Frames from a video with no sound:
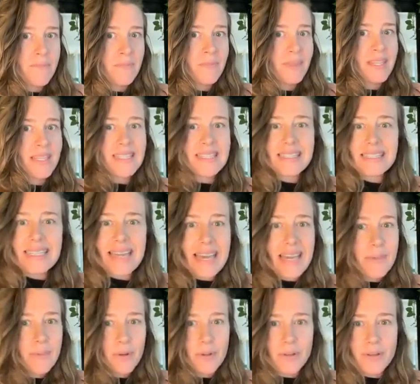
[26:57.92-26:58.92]
These
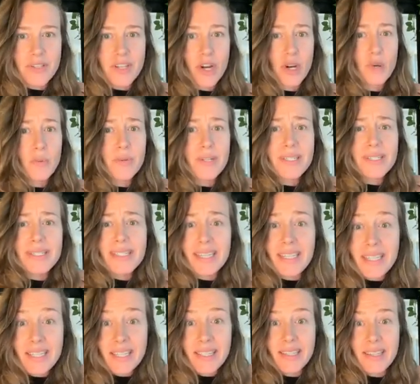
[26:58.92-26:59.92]
labels are
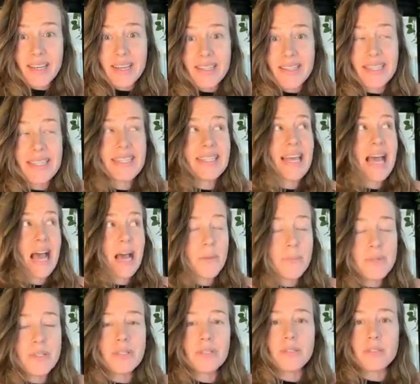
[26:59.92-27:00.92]
ridiculous. It's
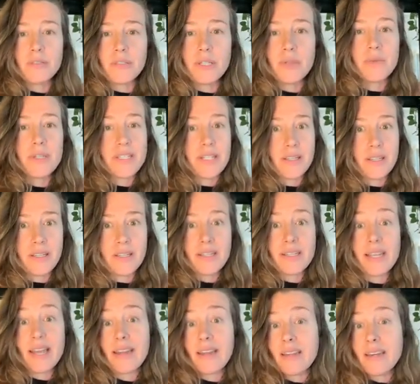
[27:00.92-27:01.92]
absolutely
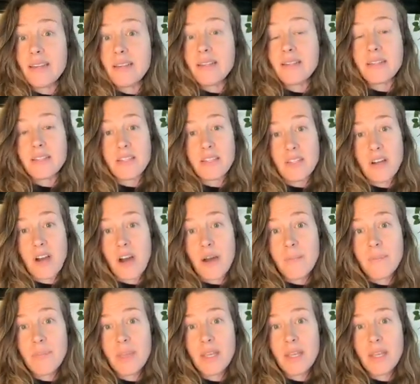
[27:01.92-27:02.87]
ridiculous, and it needs to stop.